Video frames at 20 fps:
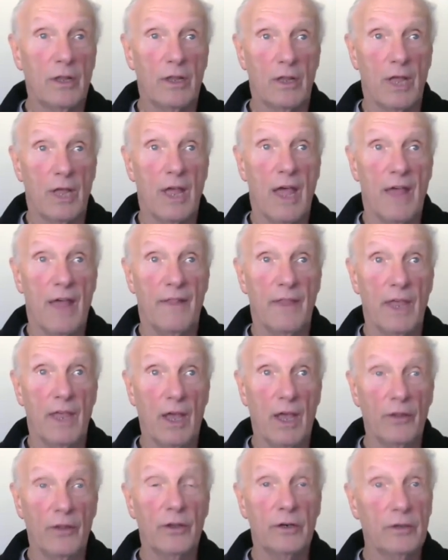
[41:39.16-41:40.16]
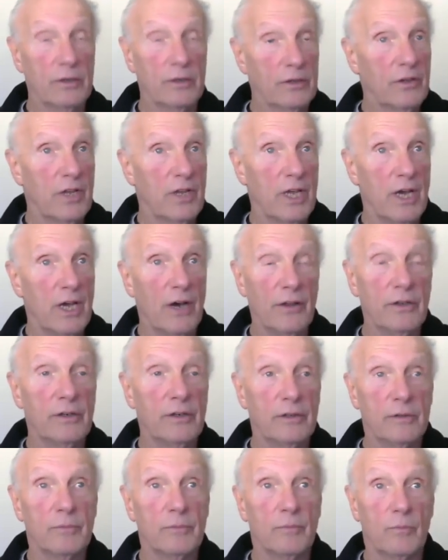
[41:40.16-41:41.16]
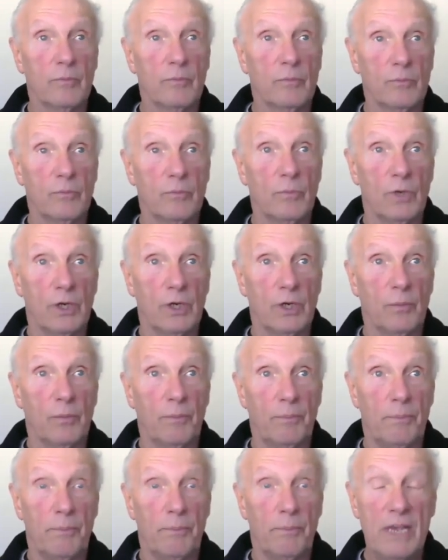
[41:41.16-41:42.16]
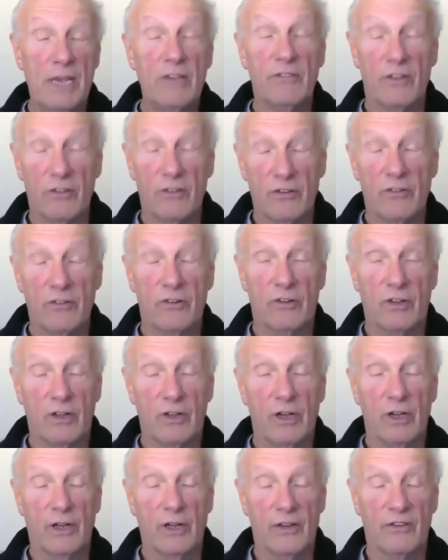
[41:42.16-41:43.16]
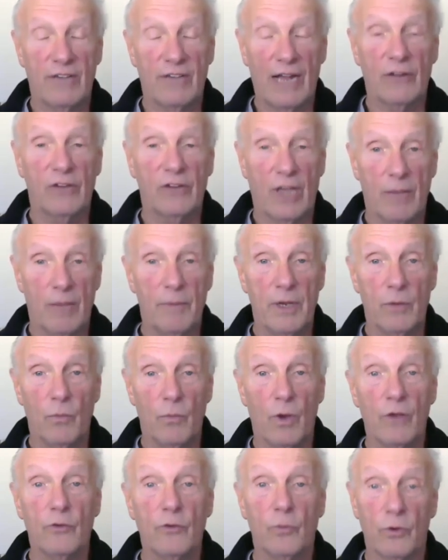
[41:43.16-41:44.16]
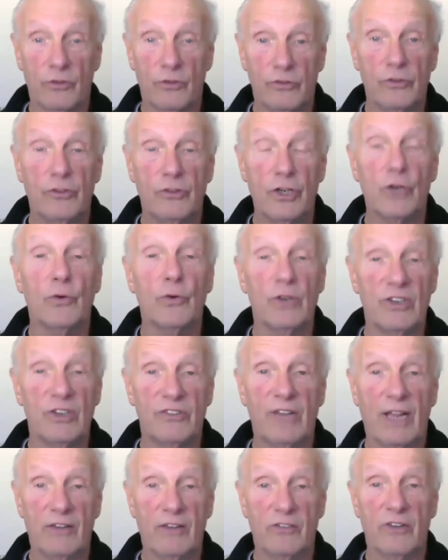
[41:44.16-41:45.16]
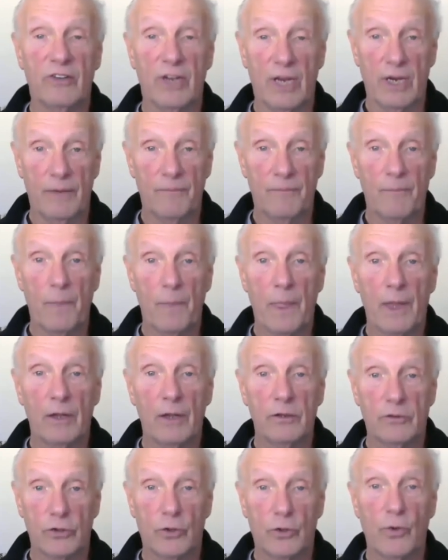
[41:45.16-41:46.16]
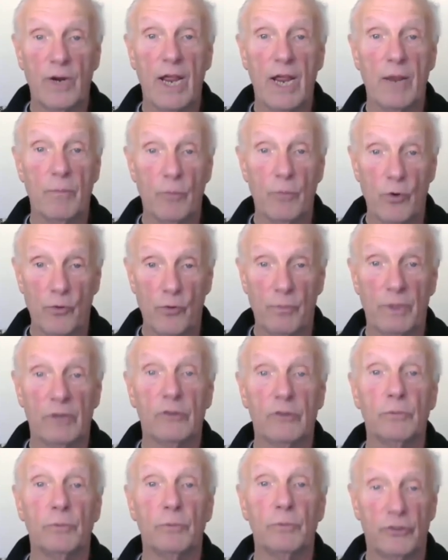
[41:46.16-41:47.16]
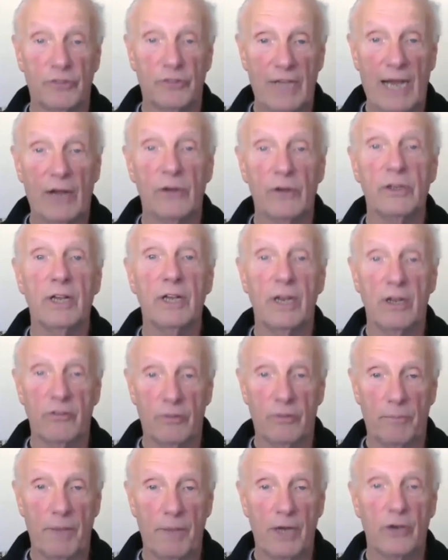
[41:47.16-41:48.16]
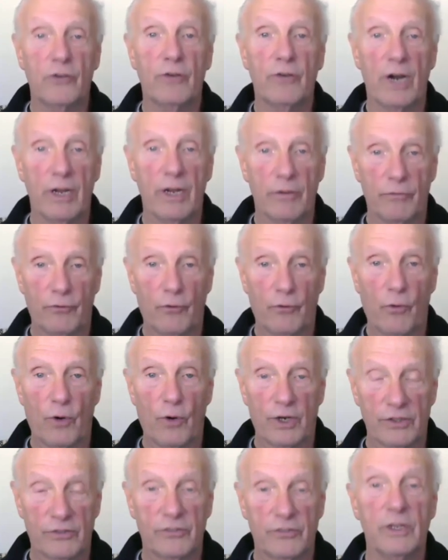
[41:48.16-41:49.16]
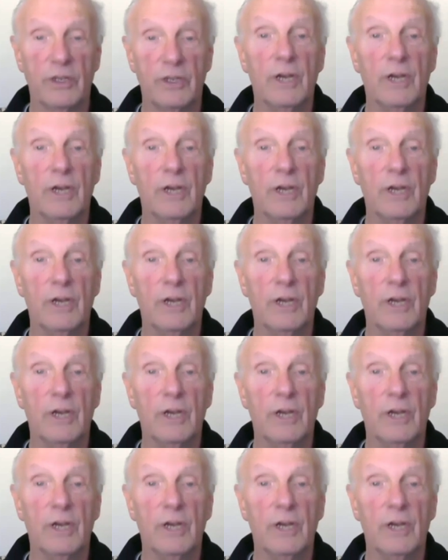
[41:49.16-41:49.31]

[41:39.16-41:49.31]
And the other piece that sound came in was to decrease density, to create movement, to put sound in as a penetrating force,